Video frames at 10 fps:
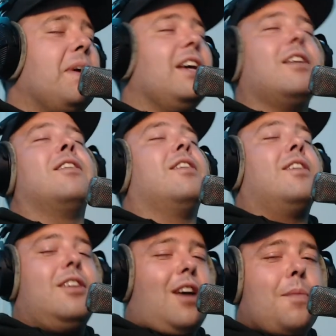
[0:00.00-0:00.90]
me.
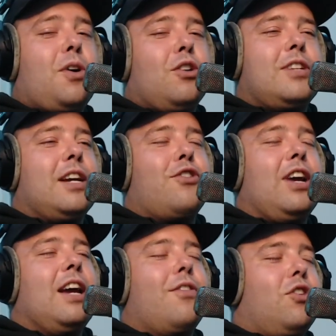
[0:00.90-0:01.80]
I'm a content
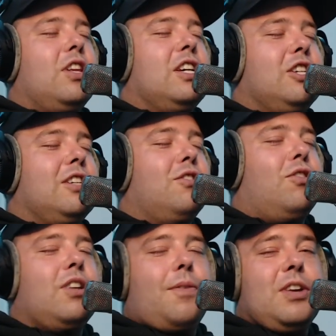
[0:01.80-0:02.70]
creator. I've got this shit
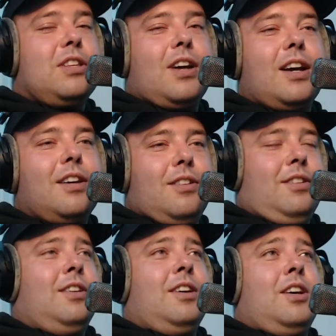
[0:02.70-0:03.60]
sorted. I'm really tired.
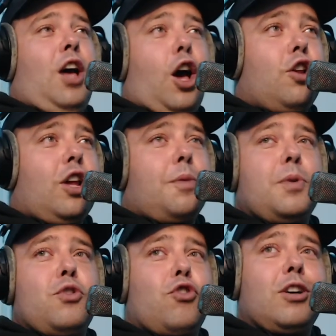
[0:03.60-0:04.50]
I look like I'm
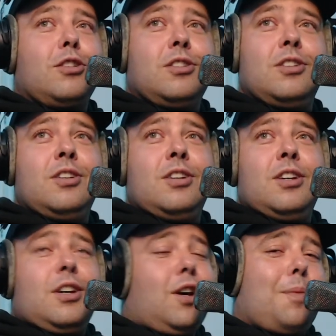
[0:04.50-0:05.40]
on drugs.
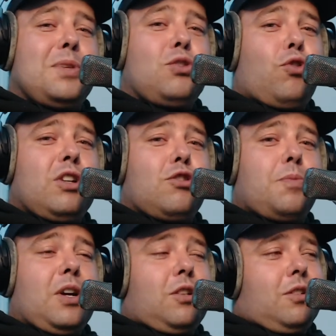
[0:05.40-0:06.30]
I've been talking too
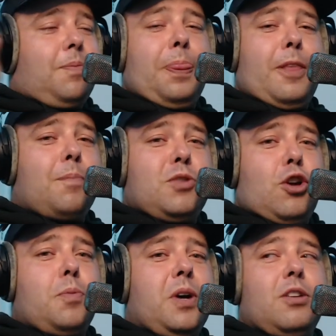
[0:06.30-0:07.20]
much. I'm
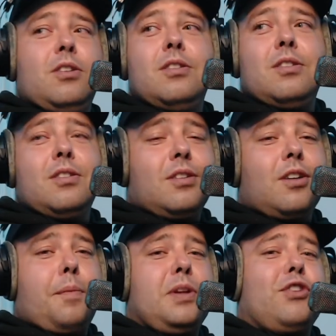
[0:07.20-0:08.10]
sober.
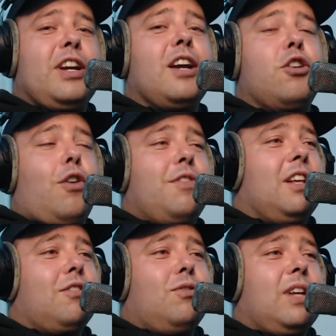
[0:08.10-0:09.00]
I've been drinking coffee.
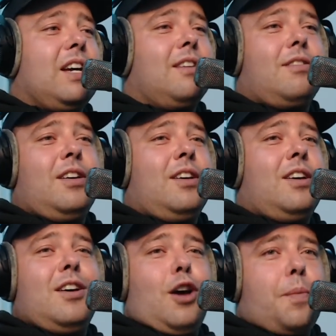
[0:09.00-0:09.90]
That's all that is.
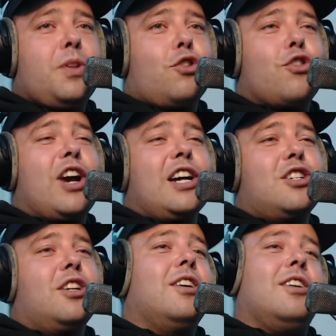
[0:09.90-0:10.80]
I'm on the crash.